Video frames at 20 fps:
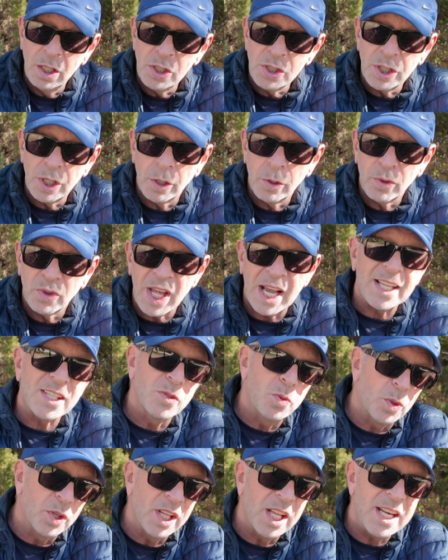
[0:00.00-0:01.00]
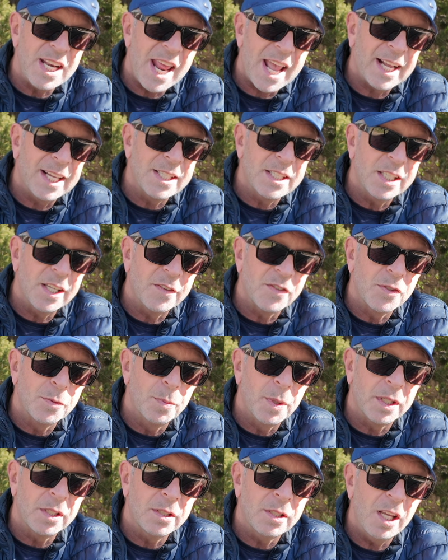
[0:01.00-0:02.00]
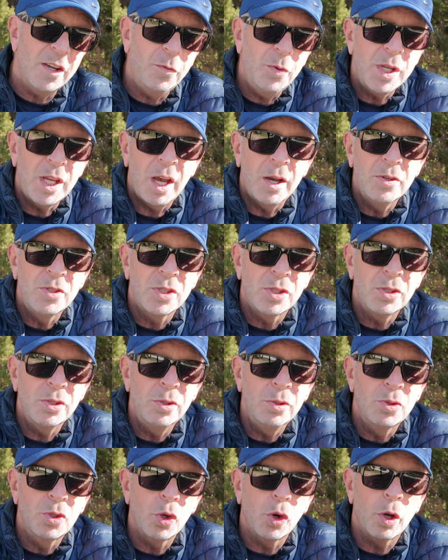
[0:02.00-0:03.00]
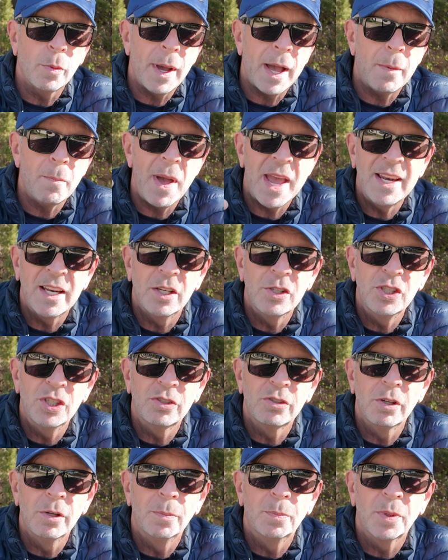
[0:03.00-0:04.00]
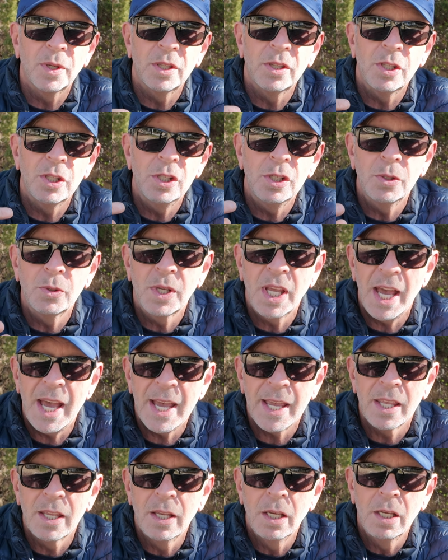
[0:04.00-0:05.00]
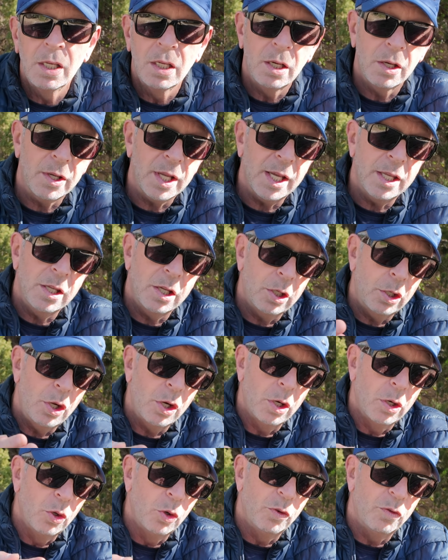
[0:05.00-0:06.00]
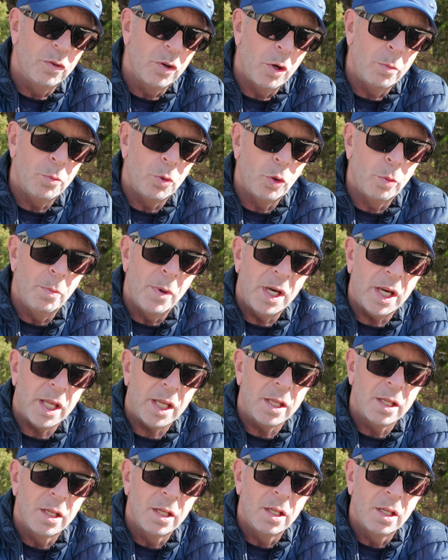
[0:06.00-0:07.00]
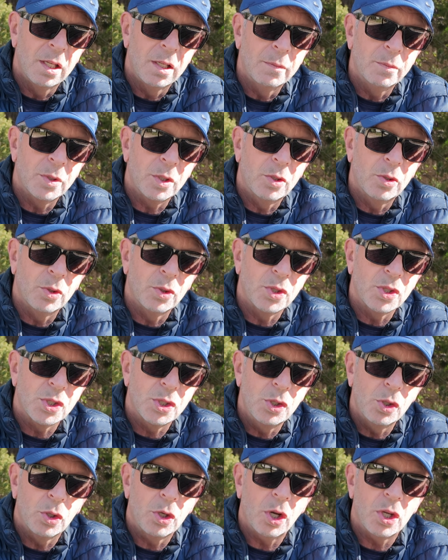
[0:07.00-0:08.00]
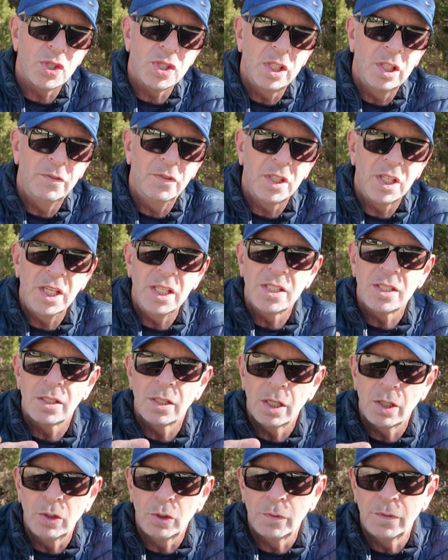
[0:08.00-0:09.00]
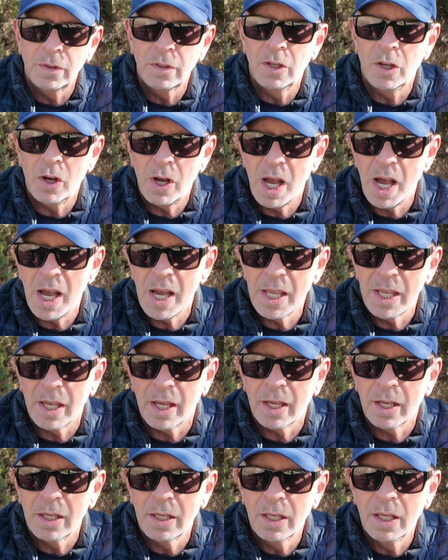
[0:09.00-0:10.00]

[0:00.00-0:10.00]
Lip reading: So that's one of the negatives. But if we go to talk about mainland Europe and the UK, okay, you can earn an awful lot more money, but of course your cost of living is an awful lot higher.